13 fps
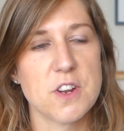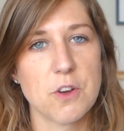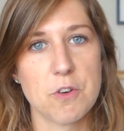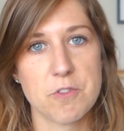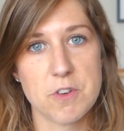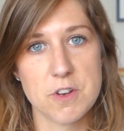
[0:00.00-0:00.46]
and I
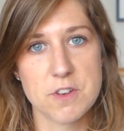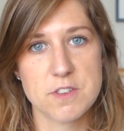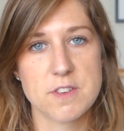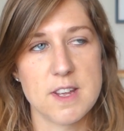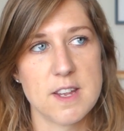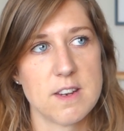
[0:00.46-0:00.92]
got
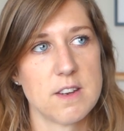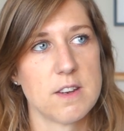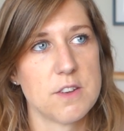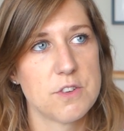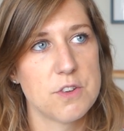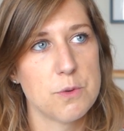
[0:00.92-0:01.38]
first
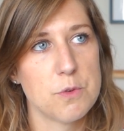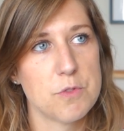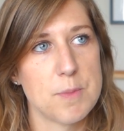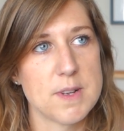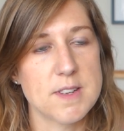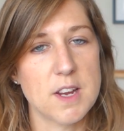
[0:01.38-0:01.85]
in two
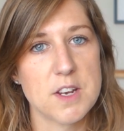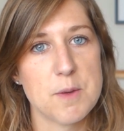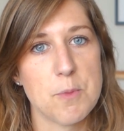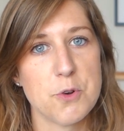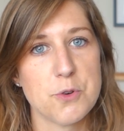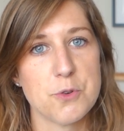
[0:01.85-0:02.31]
of my second
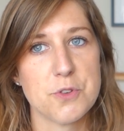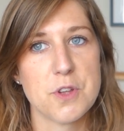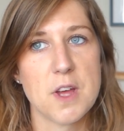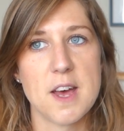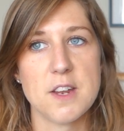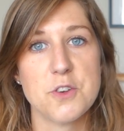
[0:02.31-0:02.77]
year modules
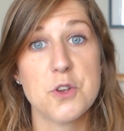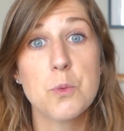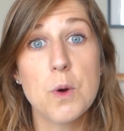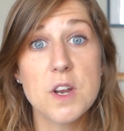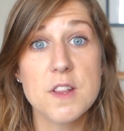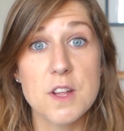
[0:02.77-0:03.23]
and a
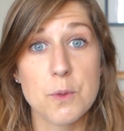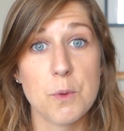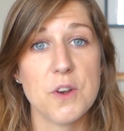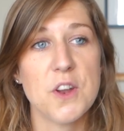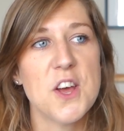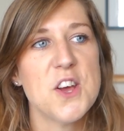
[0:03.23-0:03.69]
2-1 in the other
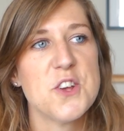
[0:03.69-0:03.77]
one.